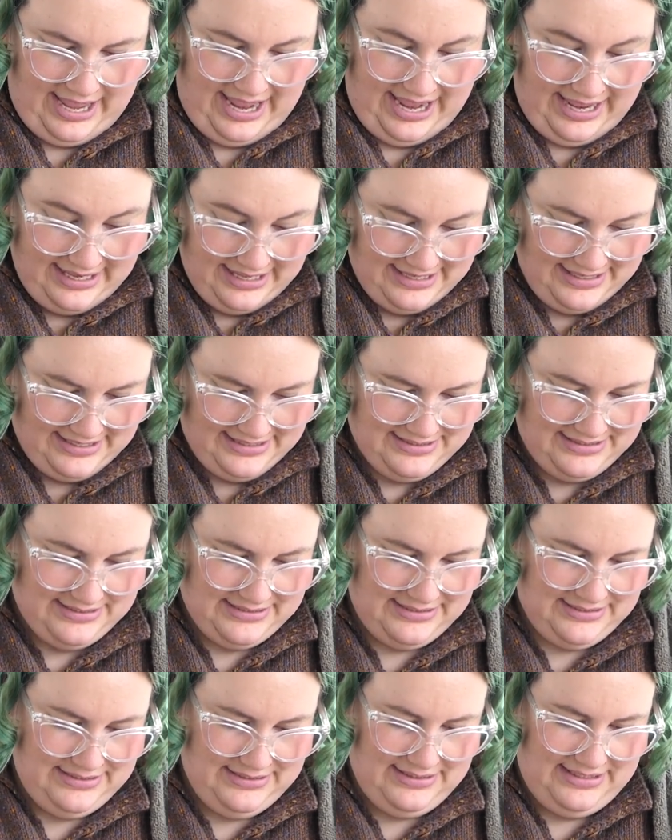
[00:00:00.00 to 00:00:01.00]

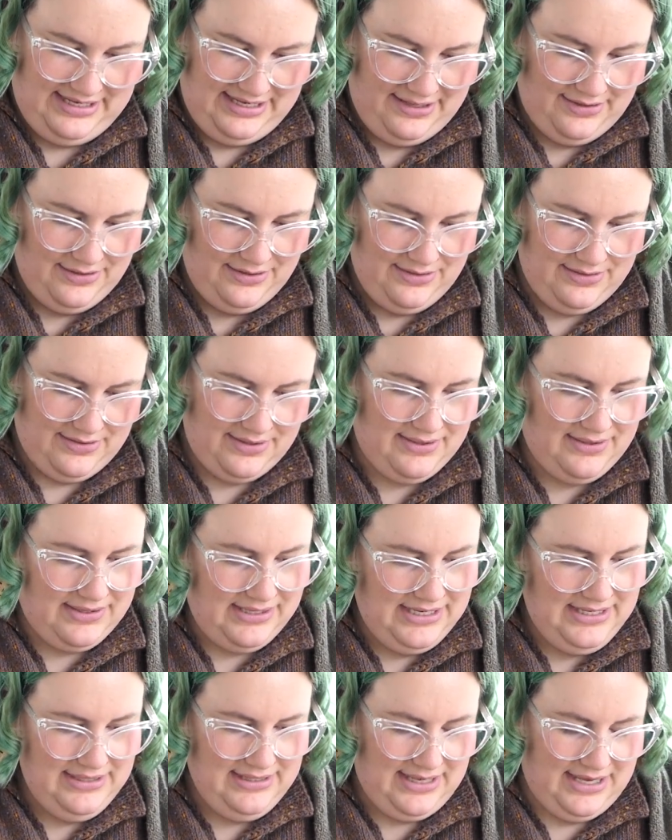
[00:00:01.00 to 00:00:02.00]
And the
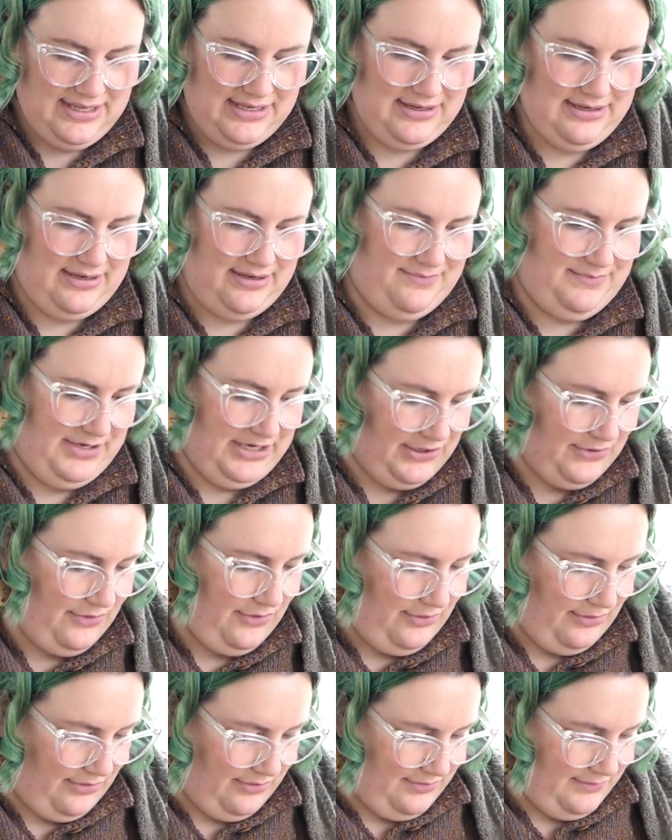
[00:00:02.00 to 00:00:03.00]
thing that
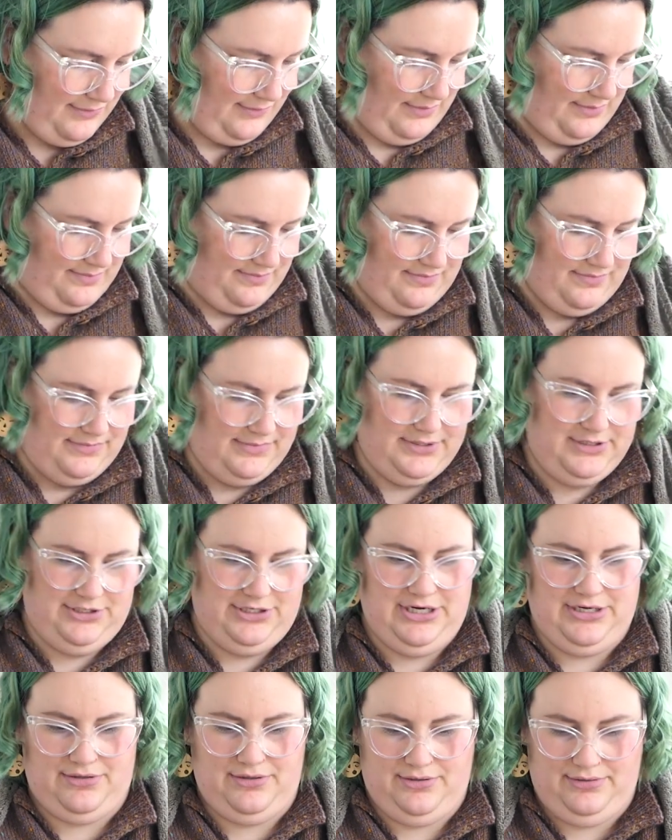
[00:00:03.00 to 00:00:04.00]
Nicole from The
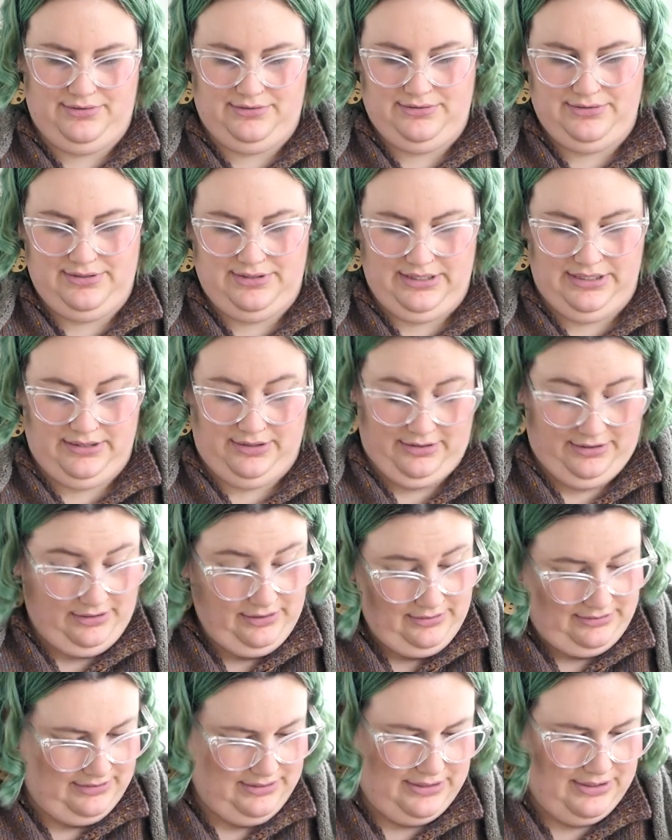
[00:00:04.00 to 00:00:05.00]
Gentle
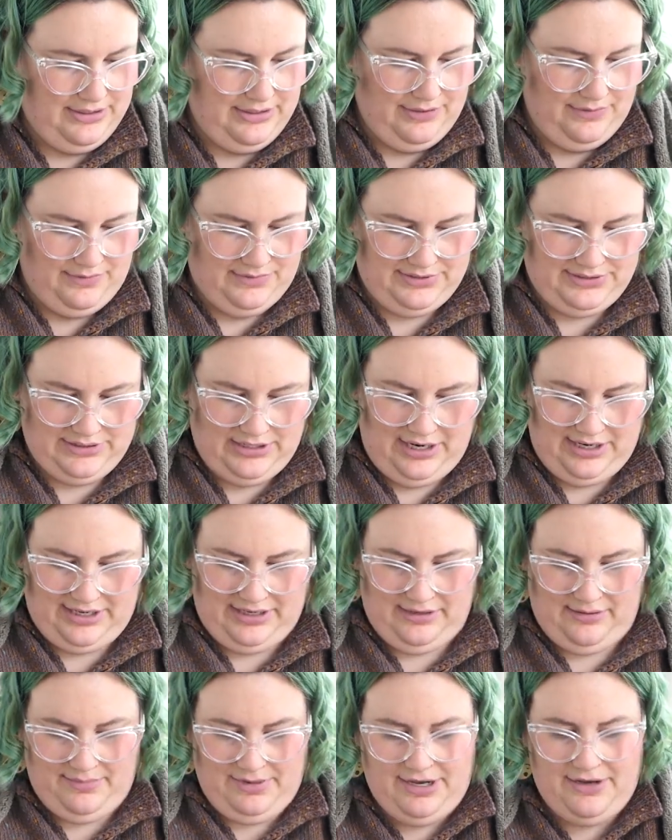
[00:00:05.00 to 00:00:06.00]
Knitter was
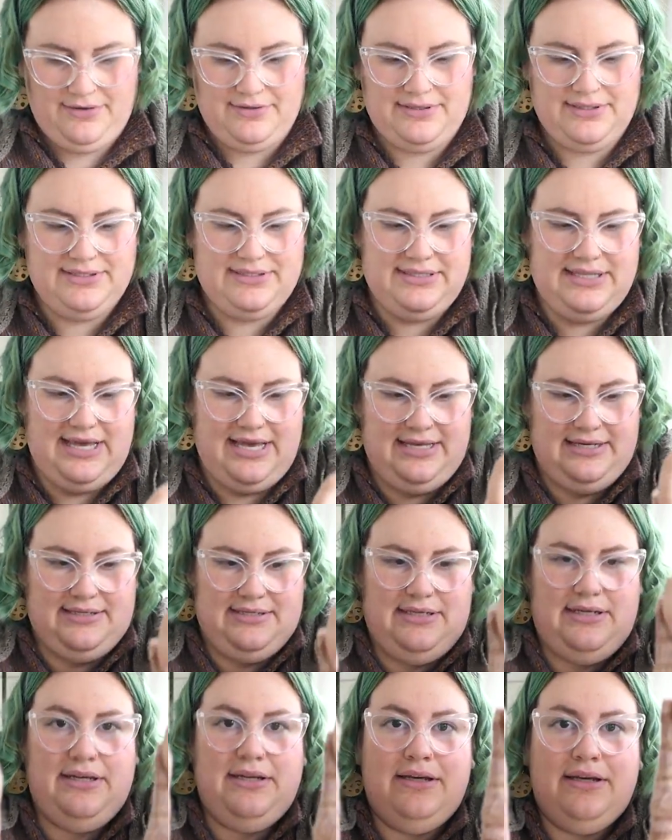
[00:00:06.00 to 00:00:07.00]
talking about is
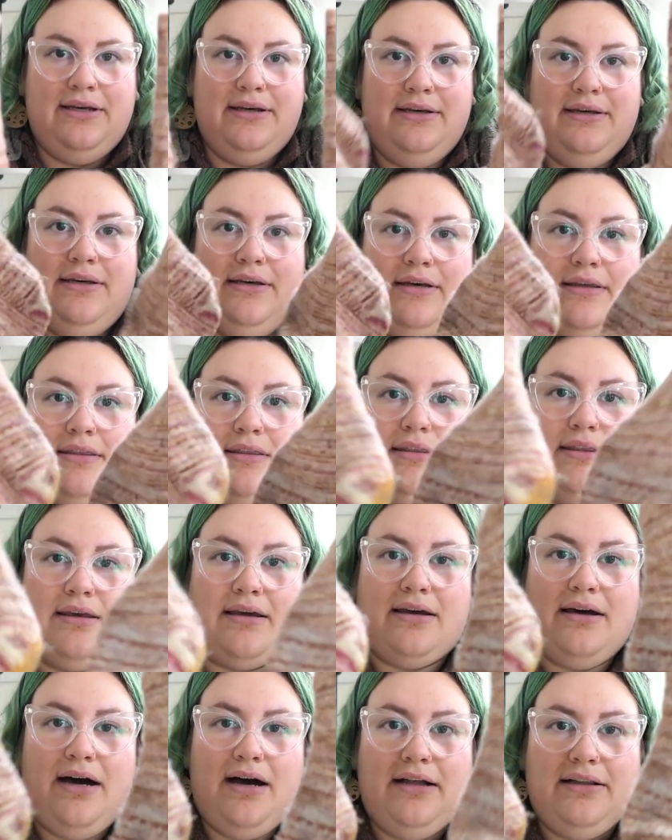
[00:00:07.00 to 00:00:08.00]
that the
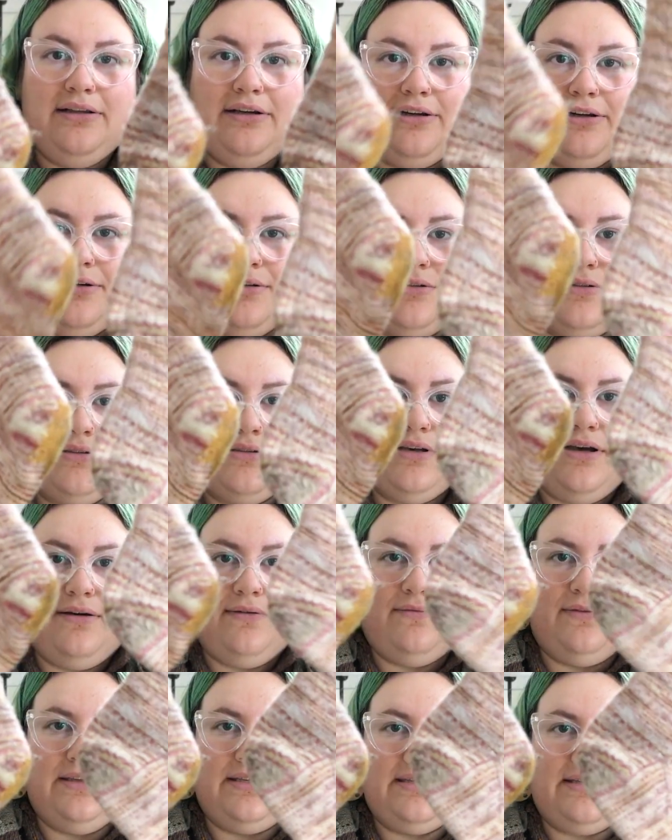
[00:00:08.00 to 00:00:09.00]
colors
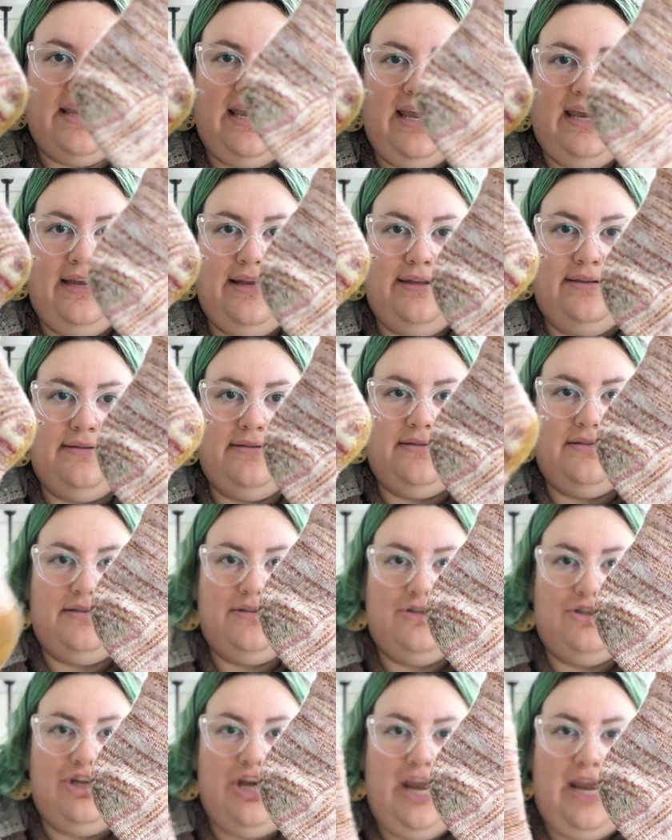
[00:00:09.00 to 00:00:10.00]
of the skeins
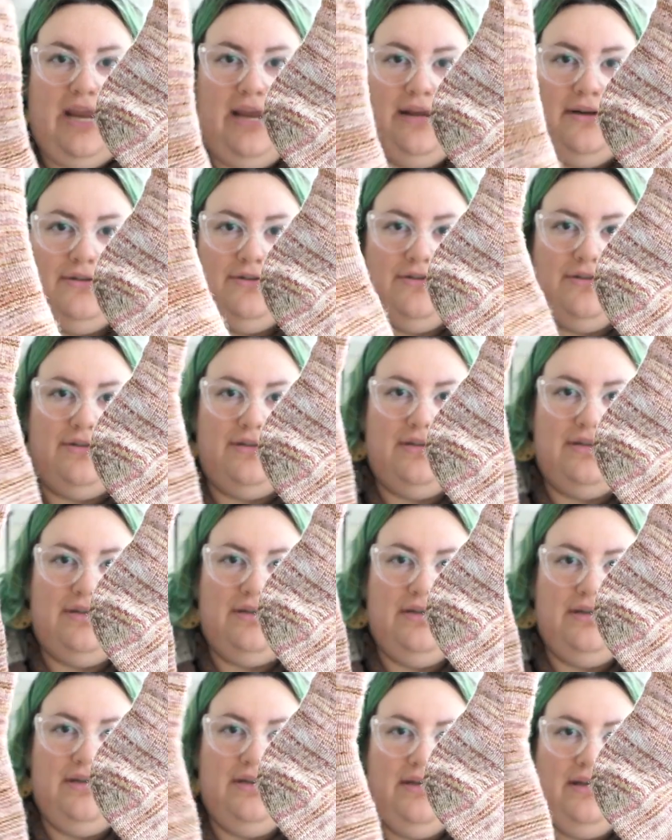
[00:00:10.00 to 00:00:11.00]
changed,
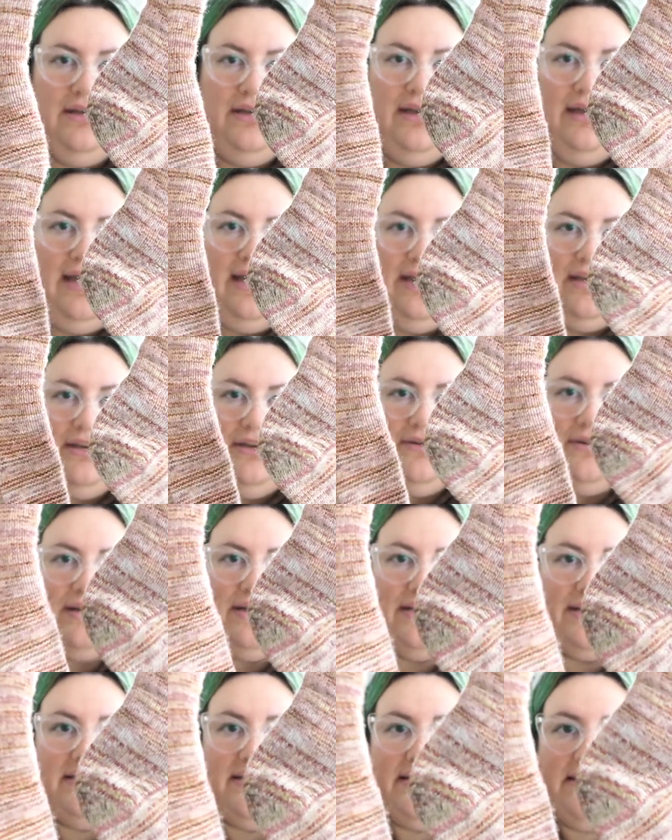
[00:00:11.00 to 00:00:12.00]
and you
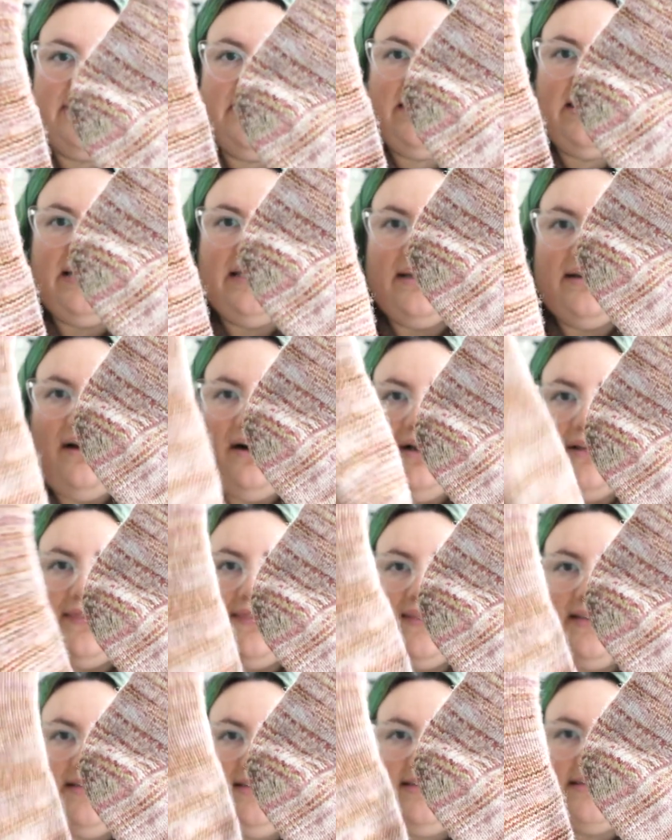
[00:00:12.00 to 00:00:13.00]
can see
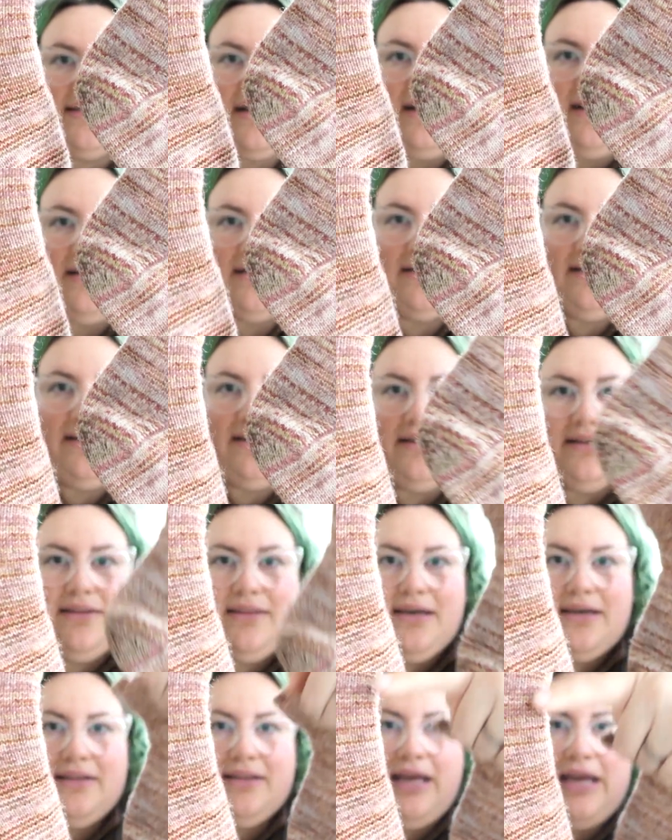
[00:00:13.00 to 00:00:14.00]
on this sock that